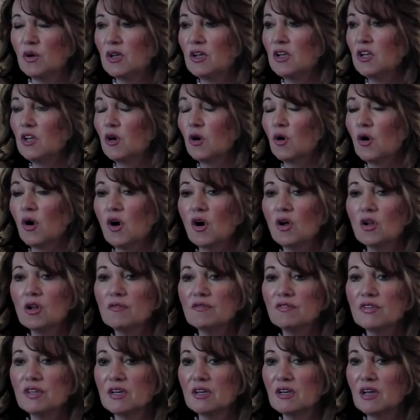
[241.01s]
You know, all
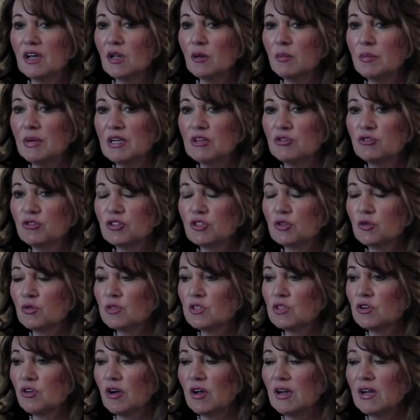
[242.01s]
of the elementary
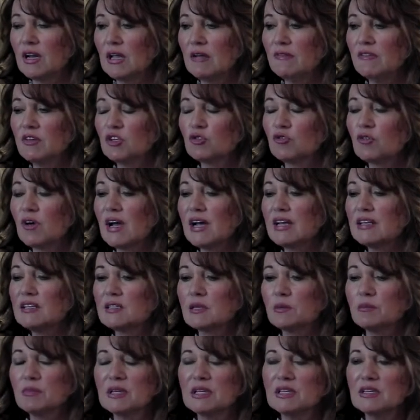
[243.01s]
schools in Grand Haven try
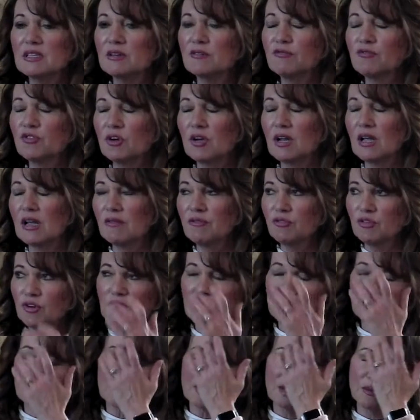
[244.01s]
something different
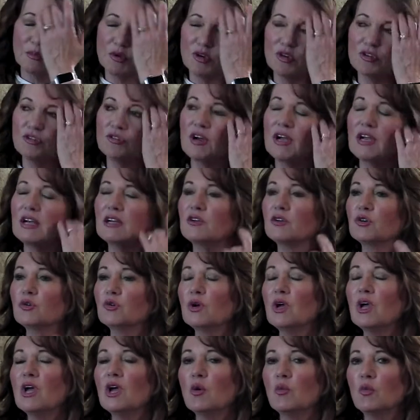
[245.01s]
every summer,
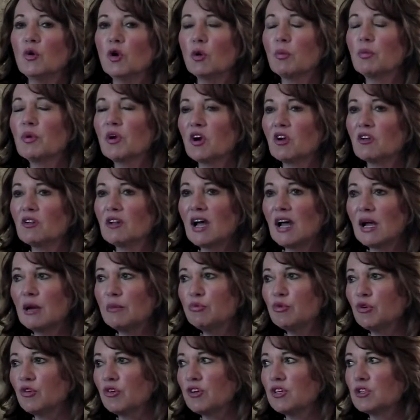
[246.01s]
we open our
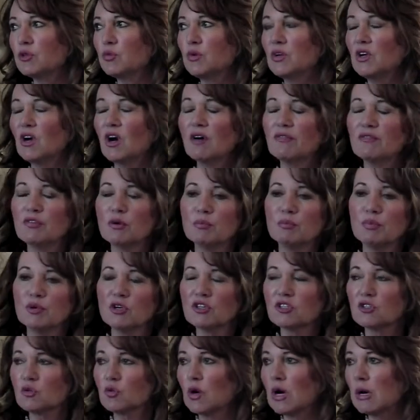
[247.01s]
libraries, we offer
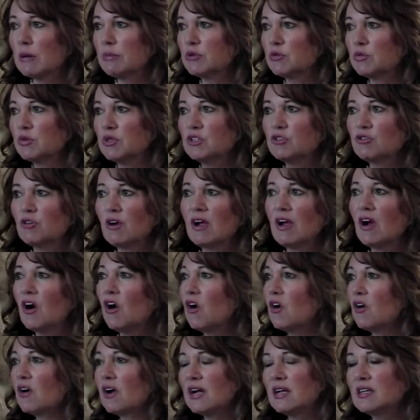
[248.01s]
book swaps, we try
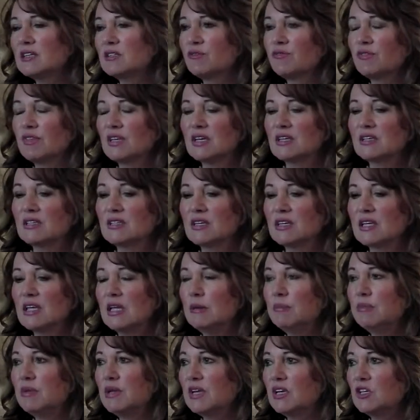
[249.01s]
all kinds of things to
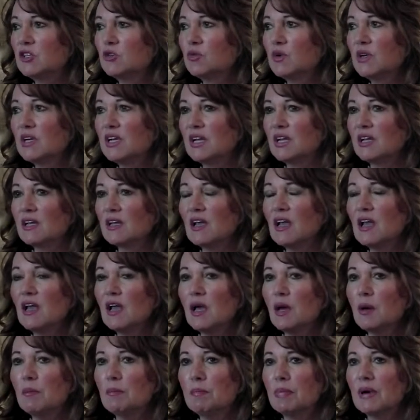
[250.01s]
keep kids reading.
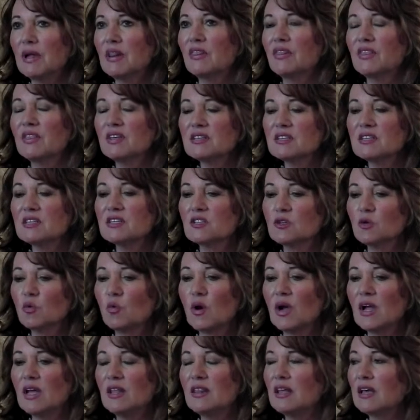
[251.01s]
But this is a
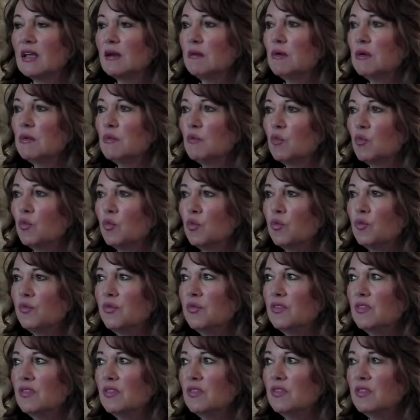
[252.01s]
way that
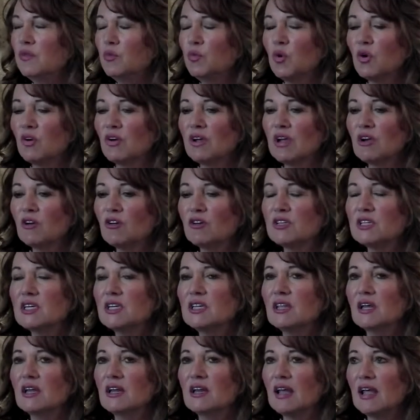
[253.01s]
will
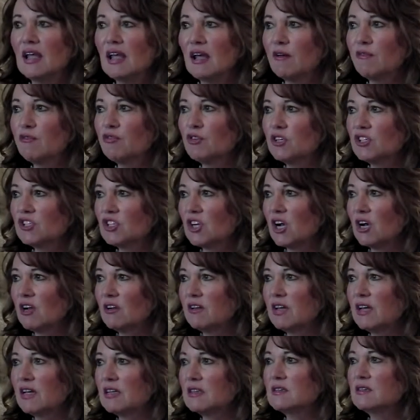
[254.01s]
guarantee that every
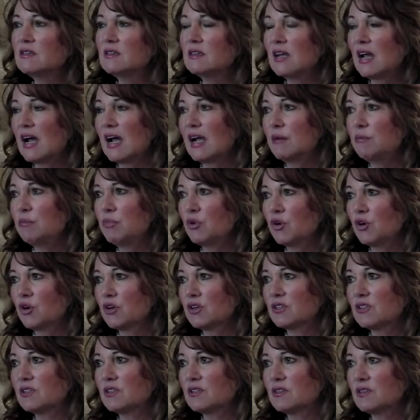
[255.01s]
child has 9
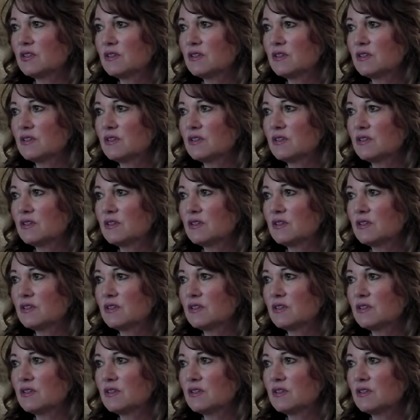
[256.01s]
books.